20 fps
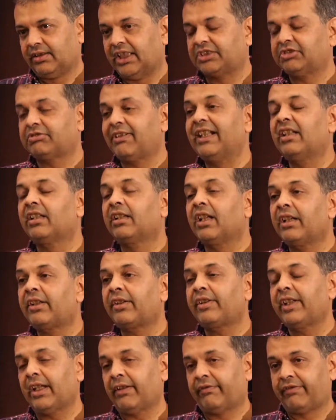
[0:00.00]
That's why in
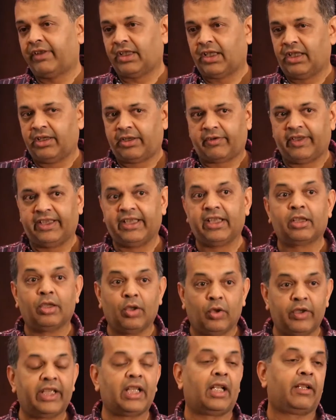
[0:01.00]
country after country, they're
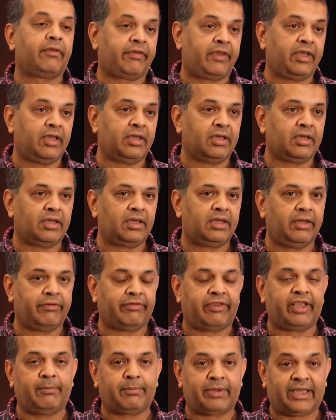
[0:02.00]
going after the
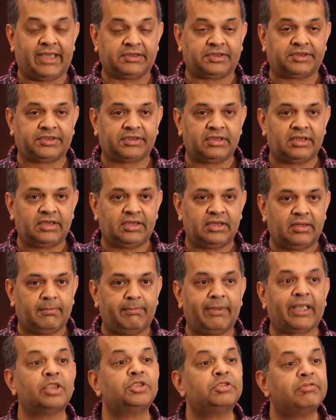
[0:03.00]
free press,
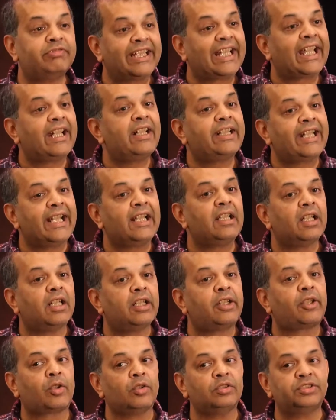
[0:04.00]
because we can tell
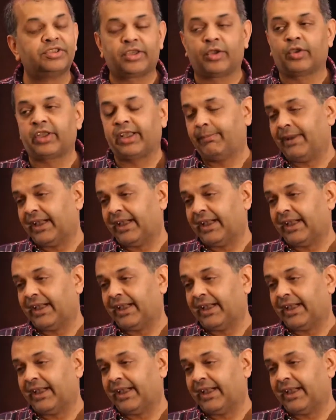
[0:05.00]
a true story